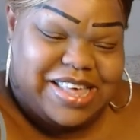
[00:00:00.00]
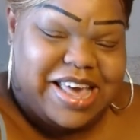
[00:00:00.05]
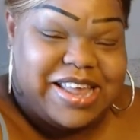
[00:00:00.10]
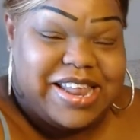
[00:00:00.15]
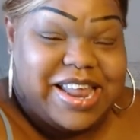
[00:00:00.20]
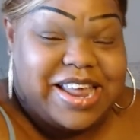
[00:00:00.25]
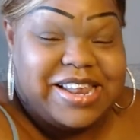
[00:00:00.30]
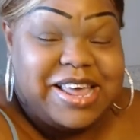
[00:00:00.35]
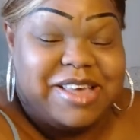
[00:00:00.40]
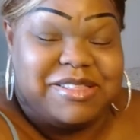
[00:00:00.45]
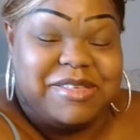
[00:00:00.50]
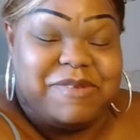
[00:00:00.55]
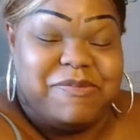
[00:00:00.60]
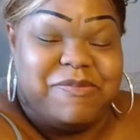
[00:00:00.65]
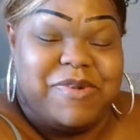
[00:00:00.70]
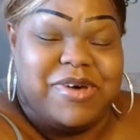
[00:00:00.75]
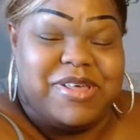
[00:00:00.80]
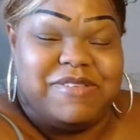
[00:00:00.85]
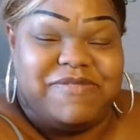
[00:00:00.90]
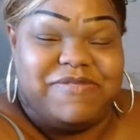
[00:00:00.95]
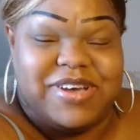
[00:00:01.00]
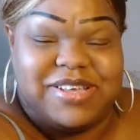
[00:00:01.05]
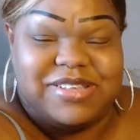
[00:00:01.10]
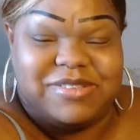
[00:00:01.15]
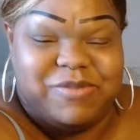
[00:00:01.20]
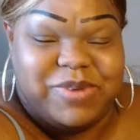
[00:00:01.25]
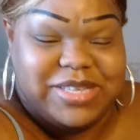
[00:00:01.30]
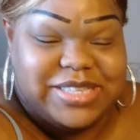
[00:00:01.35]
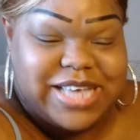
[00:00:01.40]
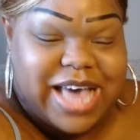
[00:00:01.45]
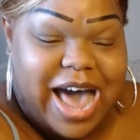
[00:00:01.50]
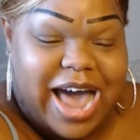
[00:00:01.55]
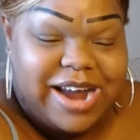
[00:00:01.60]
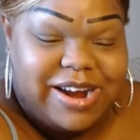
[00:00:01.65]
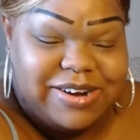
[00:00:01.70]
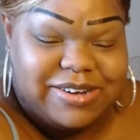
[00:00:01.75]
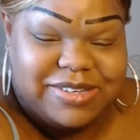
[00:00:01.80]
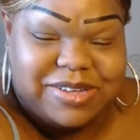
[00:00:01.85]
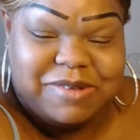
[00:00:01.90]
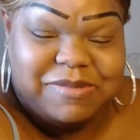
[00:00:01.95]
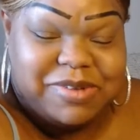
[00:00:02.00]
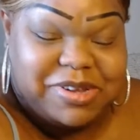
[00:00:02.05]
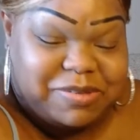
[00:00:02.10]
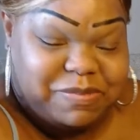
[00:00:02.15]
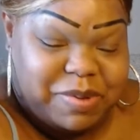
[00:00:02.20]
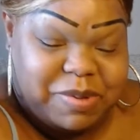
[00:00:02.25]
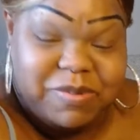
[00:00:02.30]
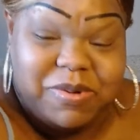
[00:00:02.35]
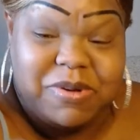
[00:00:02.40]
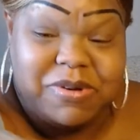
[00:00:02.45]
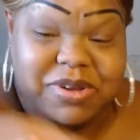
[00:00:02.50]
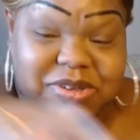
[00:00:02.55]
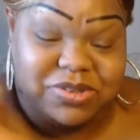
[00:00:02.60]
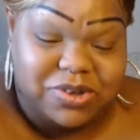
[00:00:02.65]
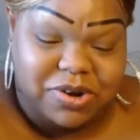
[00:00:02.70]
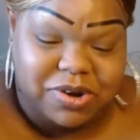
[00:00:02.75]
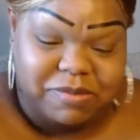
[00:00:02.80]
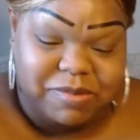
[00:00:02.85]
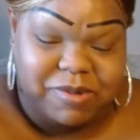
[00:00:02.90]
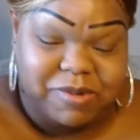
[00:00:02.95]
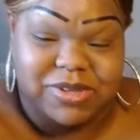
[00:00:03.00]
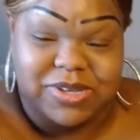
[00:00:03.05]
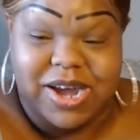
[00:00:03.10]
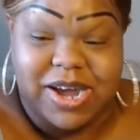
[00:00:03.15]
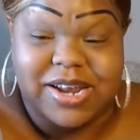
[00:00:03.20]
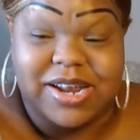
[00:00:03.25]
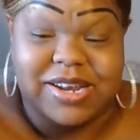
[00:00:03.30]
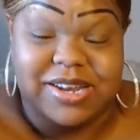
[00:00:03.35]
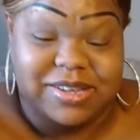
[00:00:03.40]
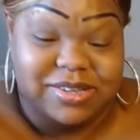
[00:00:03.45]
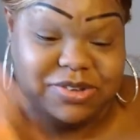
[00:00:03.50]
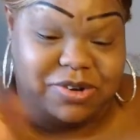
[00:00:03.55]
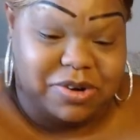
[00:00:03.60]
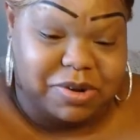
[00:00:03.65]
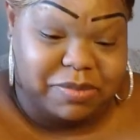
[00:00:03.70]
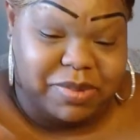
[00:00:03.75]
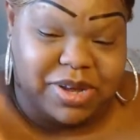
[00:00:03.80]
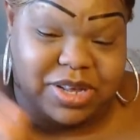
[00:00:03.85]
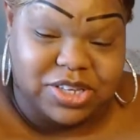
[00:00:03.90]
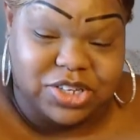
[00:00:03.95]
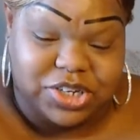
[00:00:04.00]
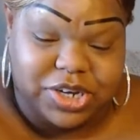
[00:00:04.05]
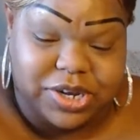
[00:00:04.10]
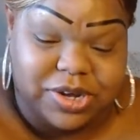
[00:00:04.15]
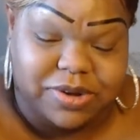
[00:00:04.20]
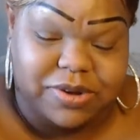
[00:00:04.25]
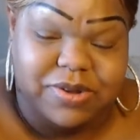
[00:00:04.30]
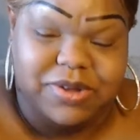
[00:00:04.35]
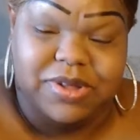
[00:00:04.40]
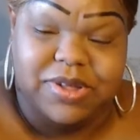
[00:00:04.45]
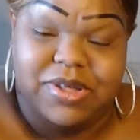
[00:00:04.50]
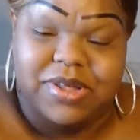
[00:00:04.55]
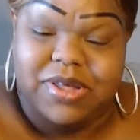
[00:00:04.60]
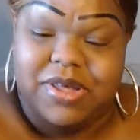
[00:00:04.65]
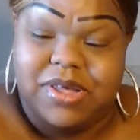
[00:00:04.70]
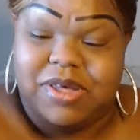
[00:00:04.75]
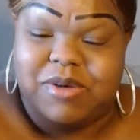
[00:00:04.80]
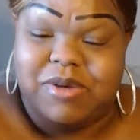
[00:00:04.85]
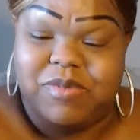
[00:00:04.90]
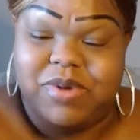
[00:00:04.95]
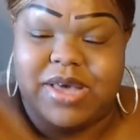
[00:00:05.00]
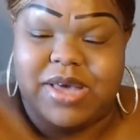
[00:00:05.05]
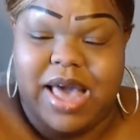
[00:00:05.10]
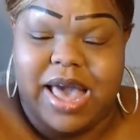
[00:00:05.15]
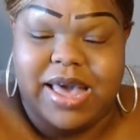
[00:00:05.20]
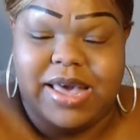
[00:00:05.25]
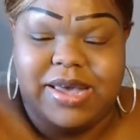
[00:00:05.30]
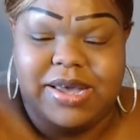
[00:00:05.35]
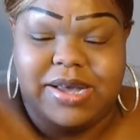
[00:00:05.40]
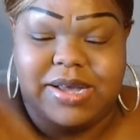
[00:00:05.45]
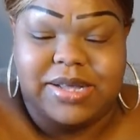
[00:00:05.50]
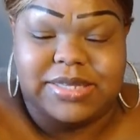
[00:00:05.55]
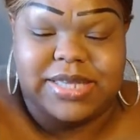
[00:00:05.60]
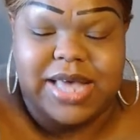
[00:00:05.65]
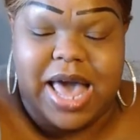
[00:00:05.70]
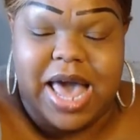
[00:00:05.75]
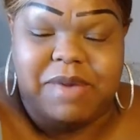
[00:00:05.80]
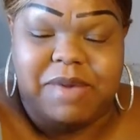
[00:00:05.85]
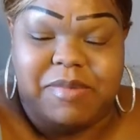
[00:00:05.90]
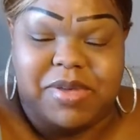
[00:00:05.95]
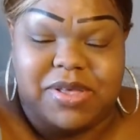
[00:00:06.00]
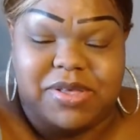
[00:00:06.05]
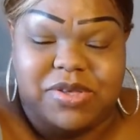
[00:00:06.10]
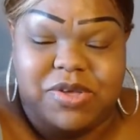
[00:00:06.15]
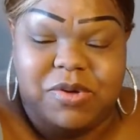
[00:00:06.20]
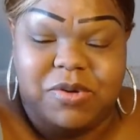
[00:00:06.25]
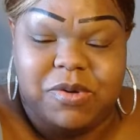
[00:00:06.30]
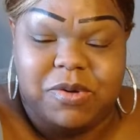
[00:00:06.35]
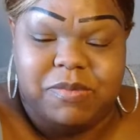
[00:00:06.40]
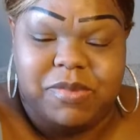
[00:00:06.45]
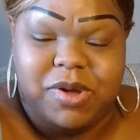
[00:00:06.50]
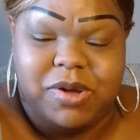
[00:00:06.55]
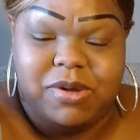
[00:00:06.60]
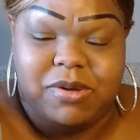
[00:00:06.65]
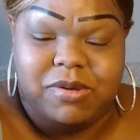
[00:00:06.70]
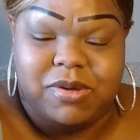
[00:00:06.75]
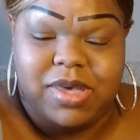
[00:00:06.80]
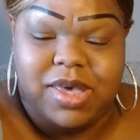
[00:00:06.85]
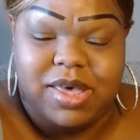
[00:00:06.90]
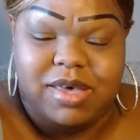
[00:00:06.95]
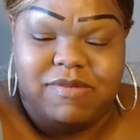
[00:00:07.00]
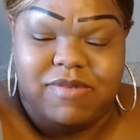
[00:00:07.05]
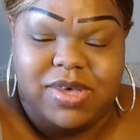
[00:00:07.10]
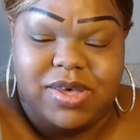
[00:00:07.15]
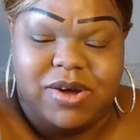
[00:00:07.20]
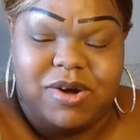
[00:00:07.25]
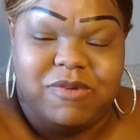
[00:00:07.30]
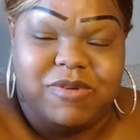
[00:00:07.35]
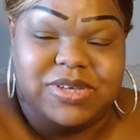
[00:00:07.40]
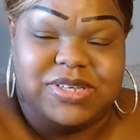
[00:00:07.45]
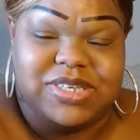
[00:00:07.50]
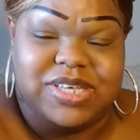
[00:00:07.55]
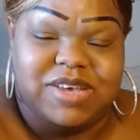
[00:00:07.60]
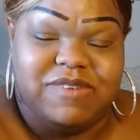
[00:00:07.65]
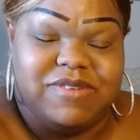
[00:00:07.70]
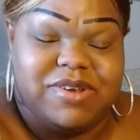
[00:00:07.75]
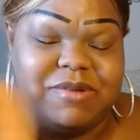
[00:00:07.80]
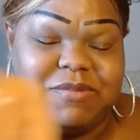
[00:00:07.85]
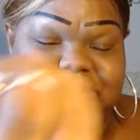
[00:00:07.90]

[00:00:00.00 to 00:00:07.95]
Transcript: yeah, they let them motherfuckers retire. Some of these people don't deserve to be retired. They deserve to be in jail. We got here, Diamond. You will be giving or receiving